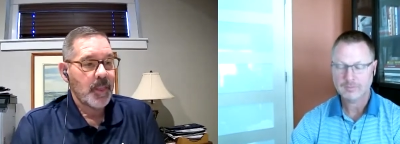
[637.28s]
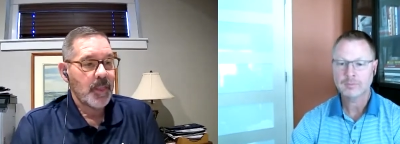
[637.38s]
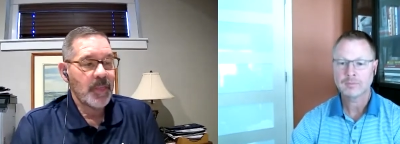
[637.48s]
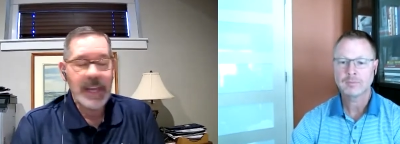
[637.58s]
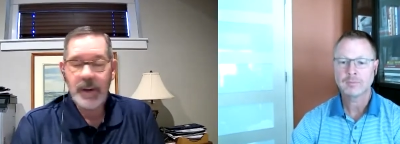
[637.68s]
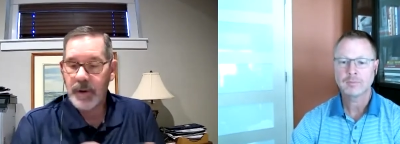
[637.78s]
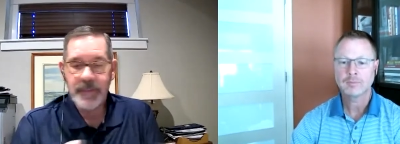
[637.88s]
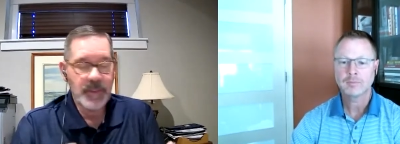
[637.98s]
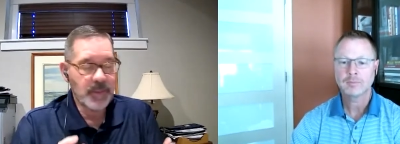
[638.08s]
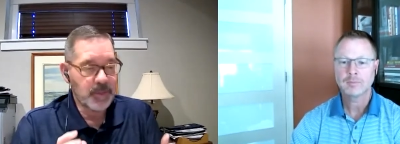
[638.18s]
Speaker 1: they don't
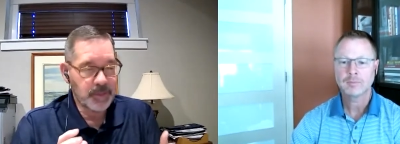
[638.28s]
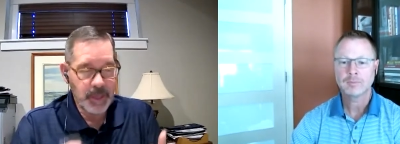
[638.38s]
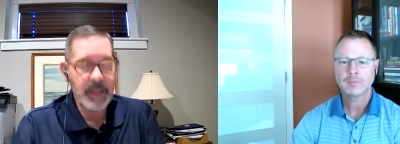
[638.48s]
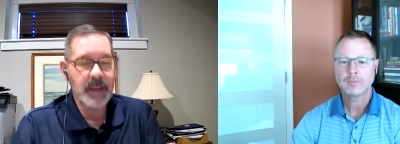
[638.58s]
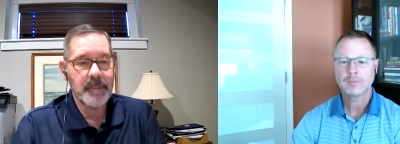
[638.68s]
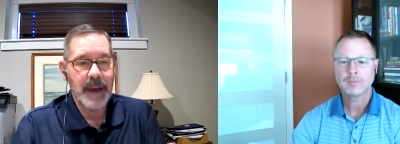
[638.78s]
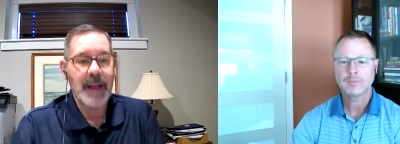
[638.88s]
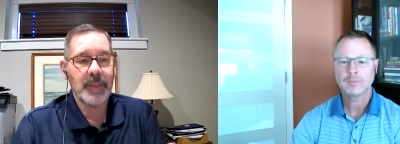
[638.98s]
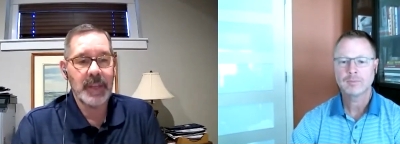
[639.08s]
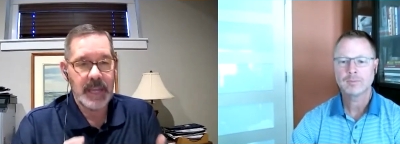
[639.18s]
even think
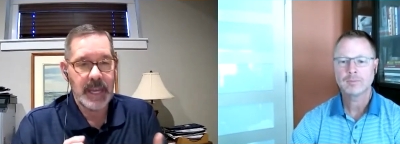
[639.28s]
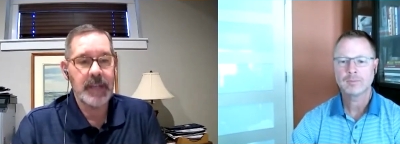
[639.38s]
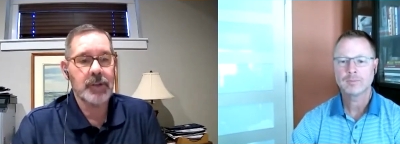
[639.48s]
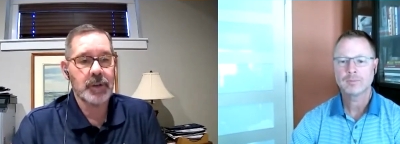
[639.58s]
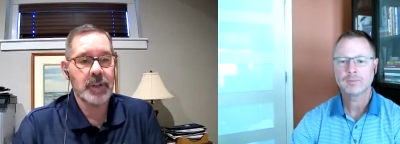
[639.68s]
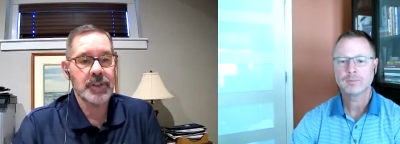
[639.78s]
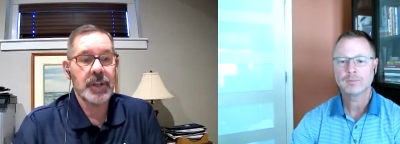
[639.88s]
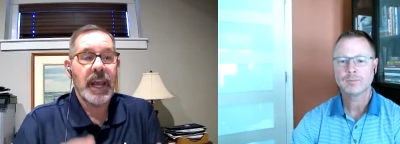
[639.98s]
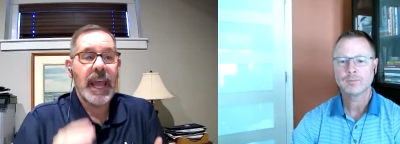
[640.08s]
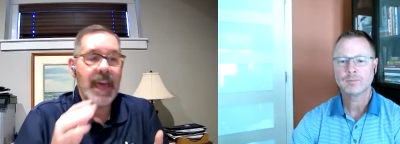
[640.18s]
about the interest
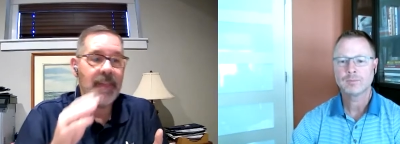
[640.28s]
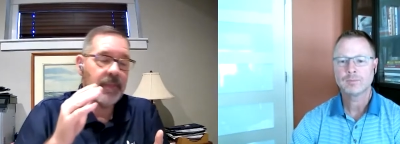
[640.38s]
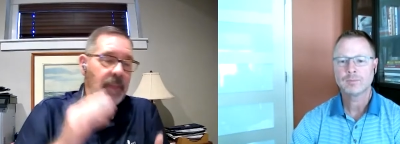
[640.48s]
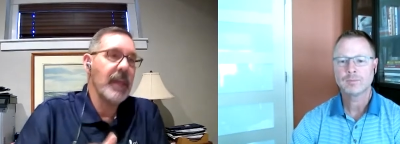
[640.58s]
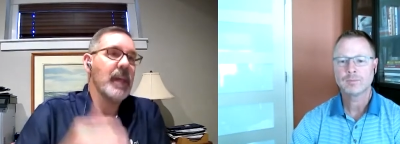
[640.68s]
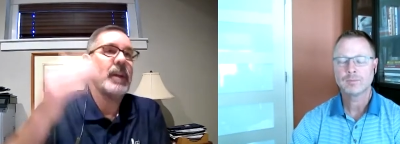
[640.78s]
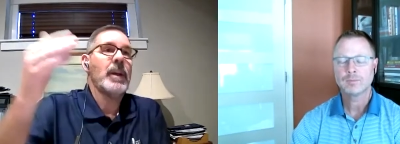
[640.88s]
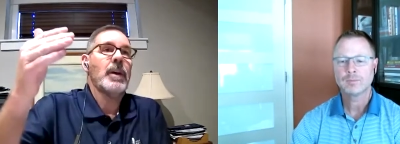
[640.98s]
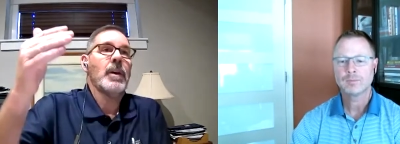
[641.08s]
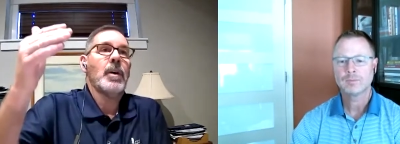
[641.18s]
and then
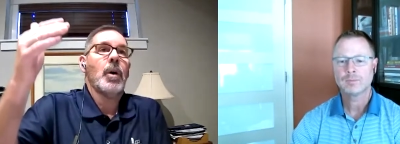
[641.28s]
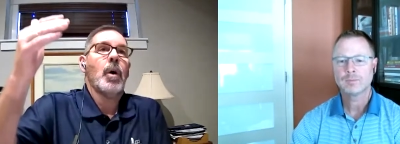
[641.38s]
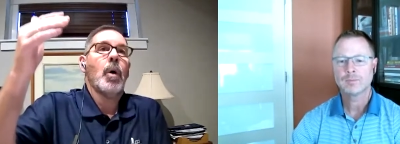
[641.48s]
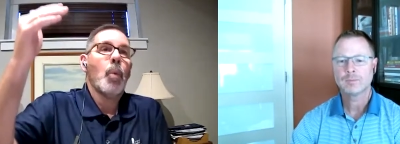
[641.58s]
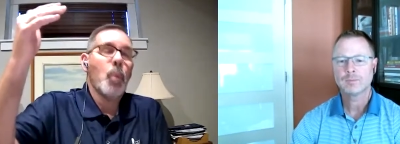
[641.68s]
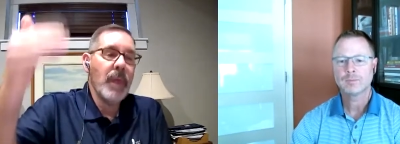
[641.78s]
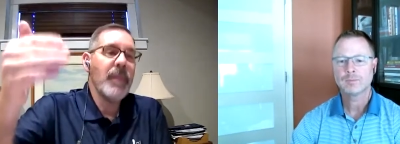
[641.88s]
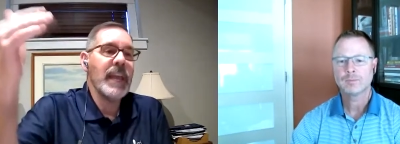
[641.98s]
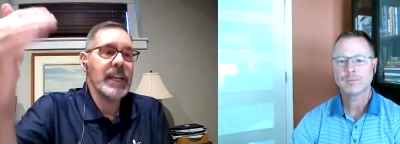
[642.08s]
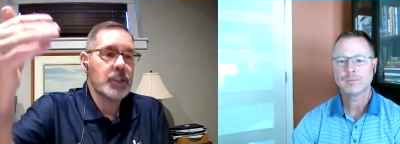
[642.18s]

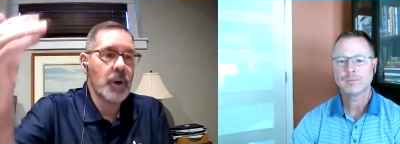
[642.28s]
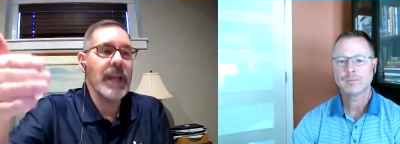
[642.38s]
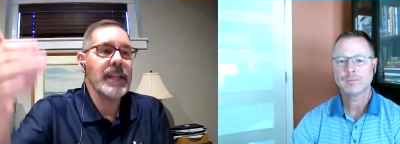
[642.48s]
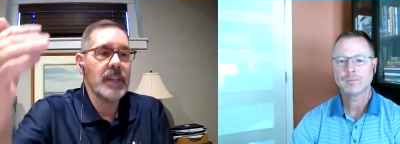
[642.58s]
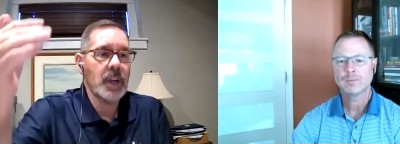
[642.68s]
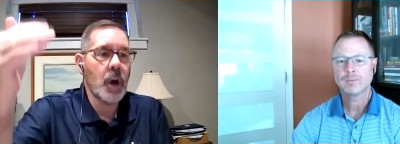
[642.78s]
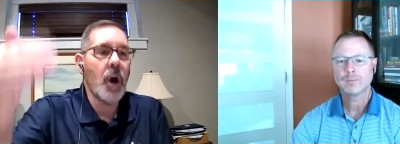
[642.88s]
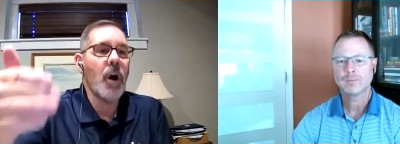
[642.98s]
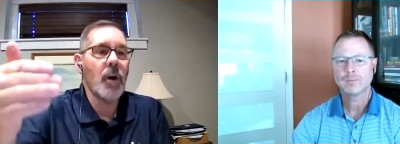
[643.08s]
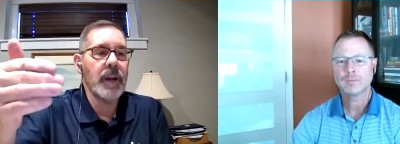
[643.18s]
when they trade the
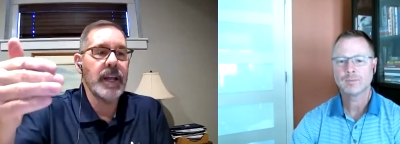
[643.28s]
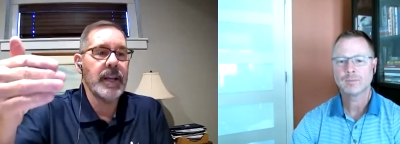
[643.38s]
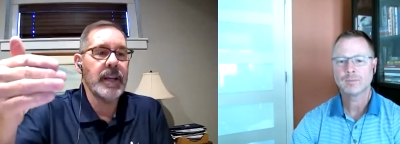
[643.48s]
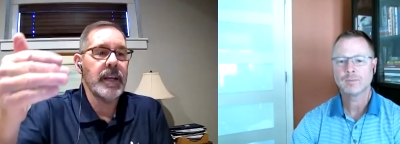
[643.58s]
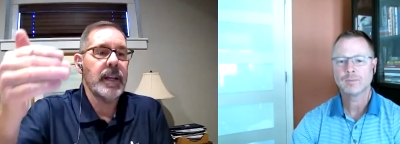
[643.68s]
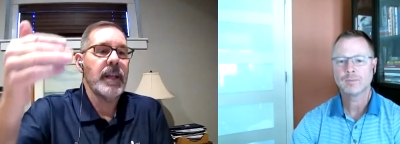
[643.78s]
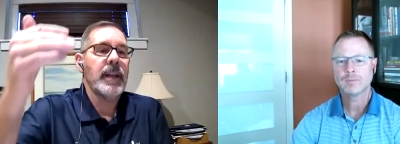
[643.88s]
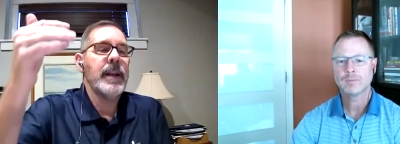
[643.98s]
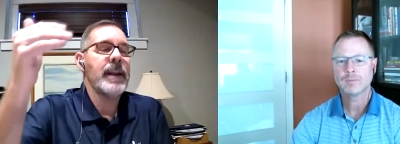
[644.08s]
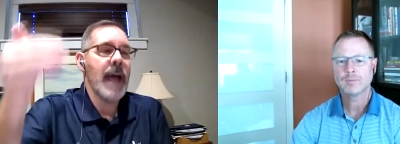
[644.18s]
car in
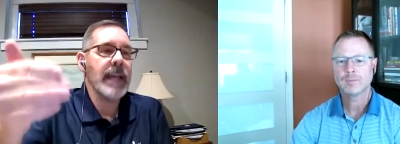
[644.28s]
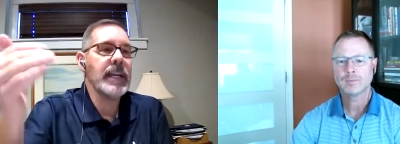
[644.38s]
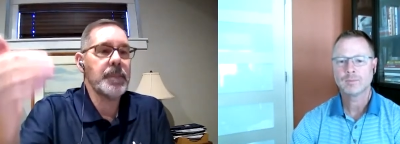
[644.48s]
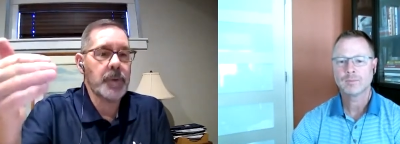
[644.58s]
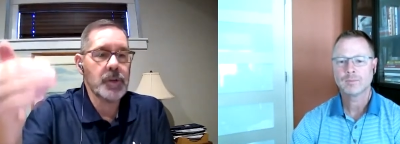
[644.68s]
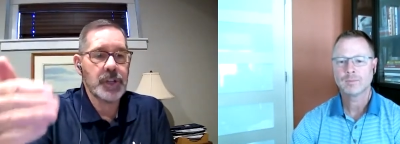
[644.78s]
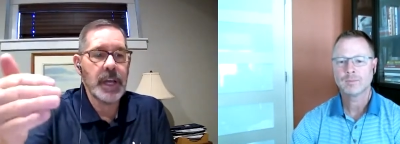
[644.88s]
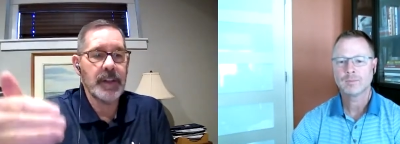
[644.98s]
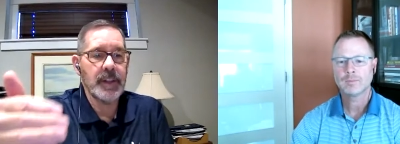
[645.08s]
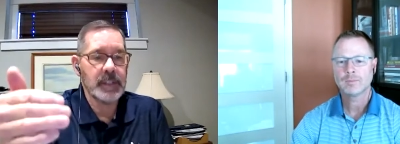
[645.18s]

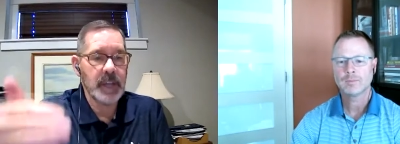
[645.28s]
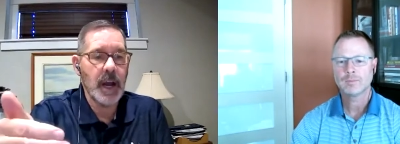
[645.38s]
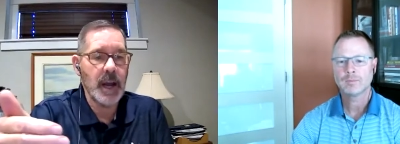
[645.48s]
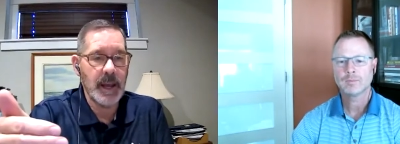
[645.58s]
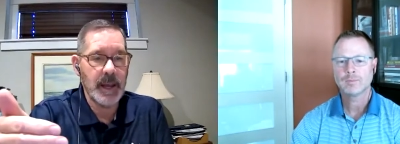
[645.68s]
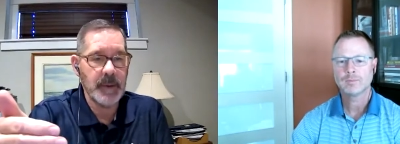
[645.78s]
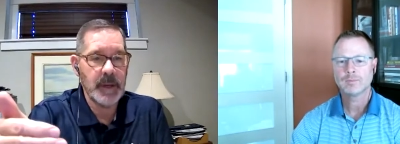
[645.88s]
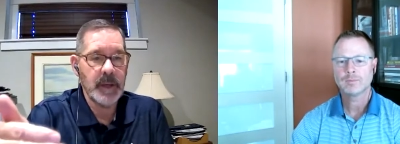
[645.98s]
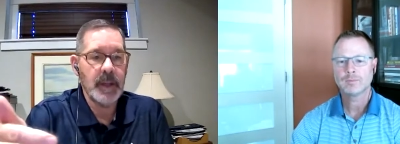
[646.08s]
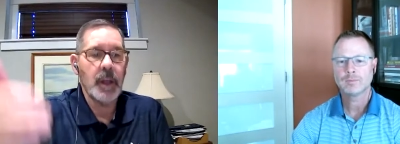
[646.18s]
90% of the time,
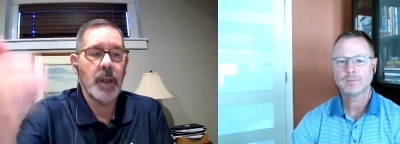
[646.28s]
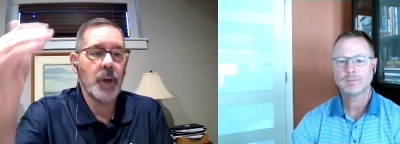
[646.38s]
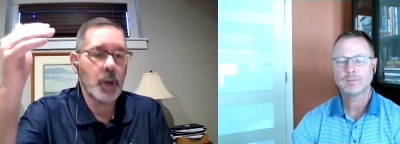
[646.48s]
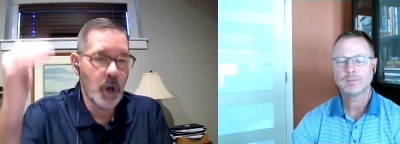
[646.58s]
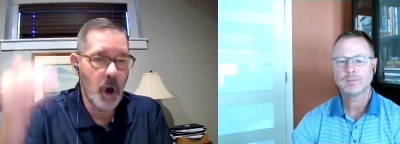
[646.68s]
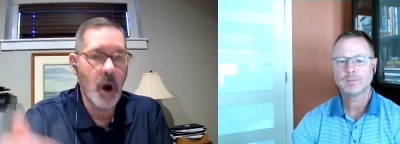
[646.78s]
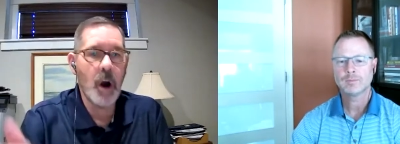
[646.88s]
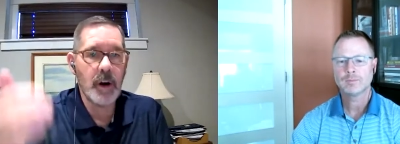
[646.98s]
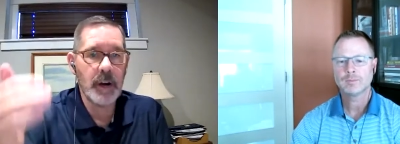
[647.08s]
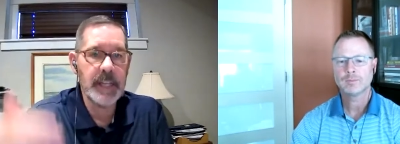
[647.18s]
the
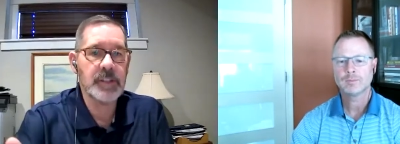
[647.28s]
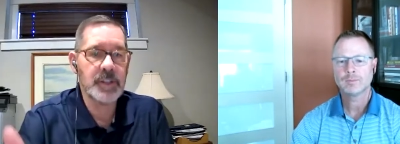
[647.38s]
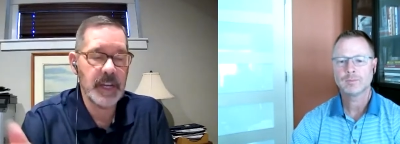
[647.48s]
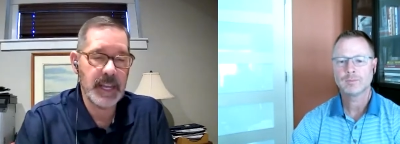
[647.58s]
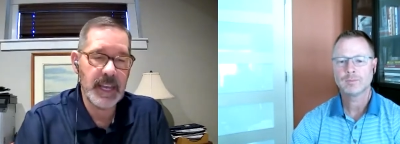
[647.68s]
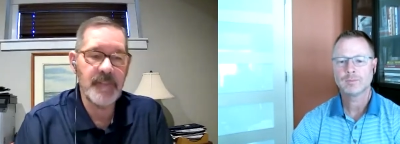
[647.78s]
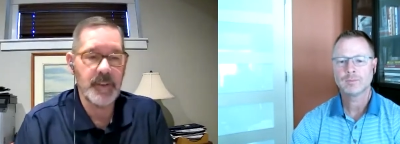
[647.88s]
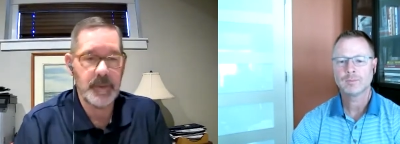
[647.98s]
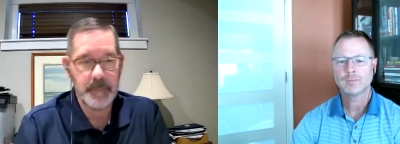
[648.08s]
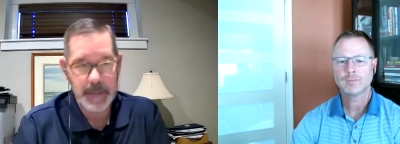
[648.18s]
car isn't
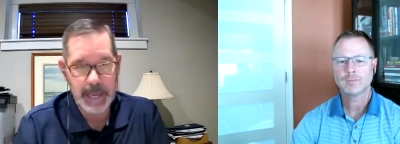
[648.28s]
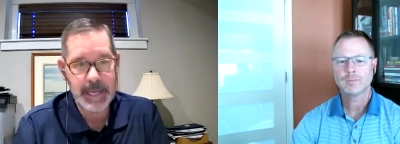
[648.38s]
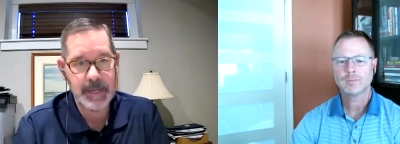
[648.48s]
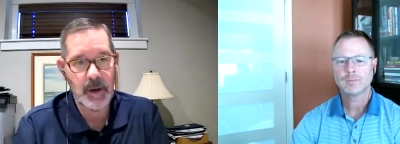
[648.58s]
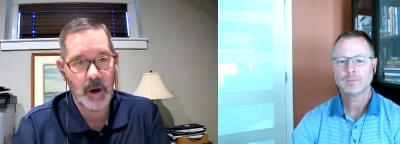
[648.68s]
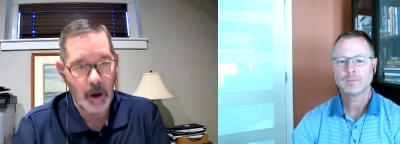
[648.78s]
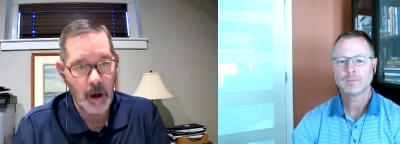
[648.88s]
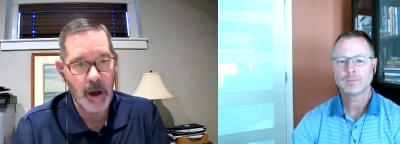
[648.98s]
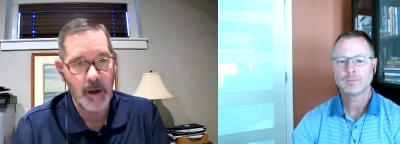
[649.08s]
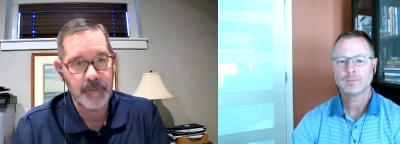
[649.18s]
even paid
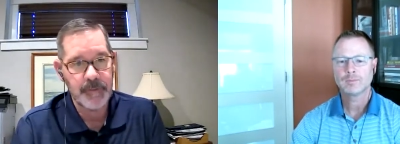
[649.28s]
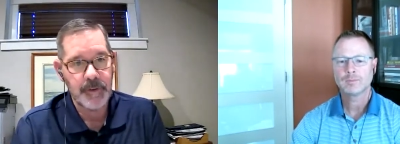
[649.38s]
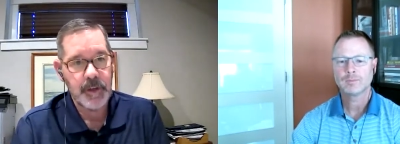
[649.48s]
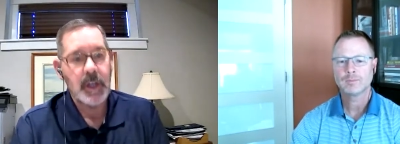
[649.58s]
off.